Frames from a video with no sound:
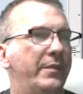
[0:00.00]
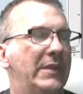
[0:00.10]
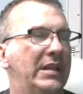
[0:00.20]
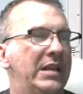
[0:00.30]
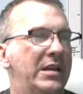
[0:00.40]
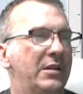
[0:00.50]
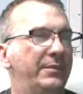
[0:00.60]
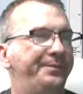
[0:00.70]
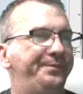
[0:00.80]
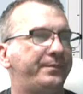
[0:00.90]
here.
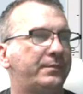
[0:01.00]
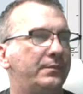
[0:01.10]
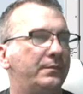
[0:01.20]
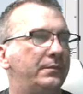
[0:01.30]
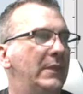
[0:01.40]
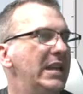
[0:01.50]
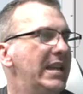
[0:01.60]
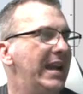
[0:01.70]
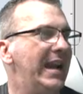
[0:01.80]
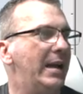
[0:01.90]

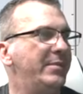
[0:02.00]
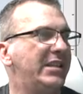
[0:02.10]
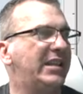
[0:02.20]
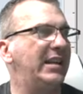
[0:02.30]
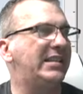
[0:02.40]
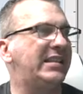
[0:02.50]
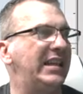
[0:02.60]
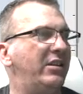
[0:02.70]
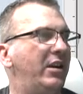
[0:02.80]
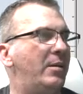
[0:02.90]
And I'm just going to
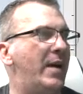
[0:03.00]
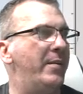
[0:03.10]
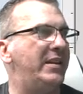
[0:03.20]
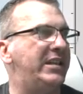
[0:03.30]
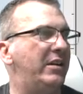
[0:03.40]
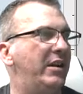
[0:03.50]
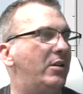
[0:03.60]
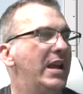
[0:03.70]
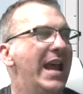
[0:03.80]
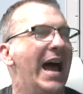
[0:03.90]
center it on my material.
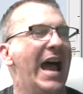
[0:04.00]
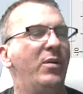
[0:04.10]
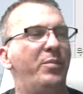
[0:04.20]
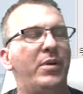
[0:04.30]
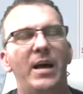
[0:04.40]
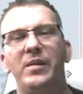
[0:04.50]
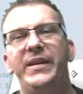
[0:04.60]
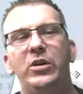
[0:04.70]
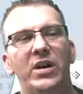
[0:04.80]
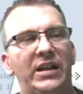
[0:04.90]
I would probably be
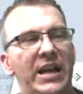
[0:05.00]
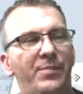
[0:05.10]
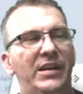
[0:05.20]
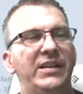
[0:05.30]
doing a couple of